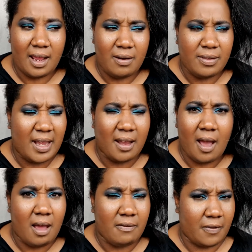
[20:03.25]
I don't think I
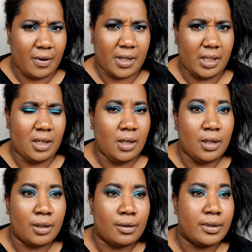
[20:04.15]
got very
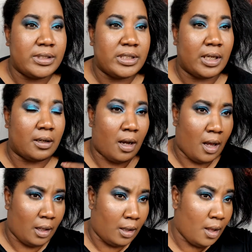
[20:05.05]
greasy at
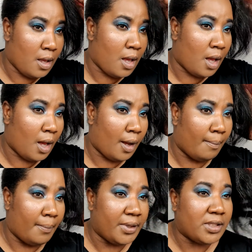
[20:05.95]
all.
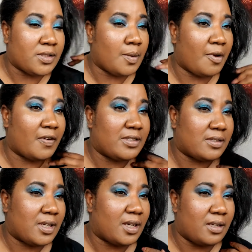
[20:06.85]
But this is what my face looks
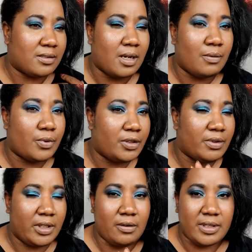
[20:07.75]
like, and it's not really,
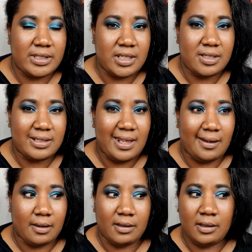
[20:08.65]
really greasy. It's
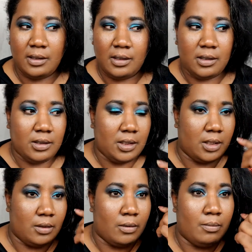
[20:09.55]
like, you
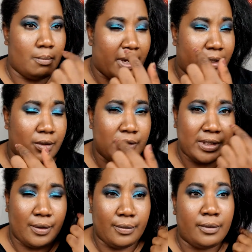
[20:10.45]
know, my
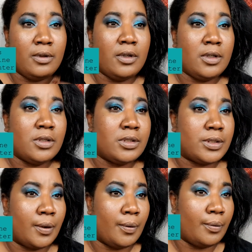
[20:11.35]
U-zone.
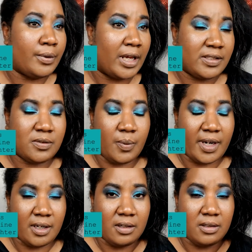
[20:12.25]
So that's
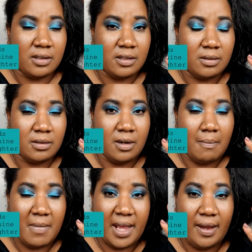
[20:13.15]
where
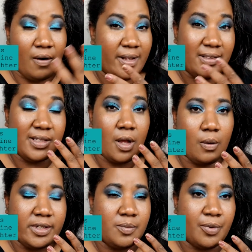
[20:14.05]
my oils
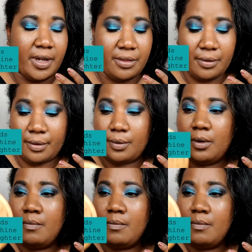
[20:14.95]
always break through.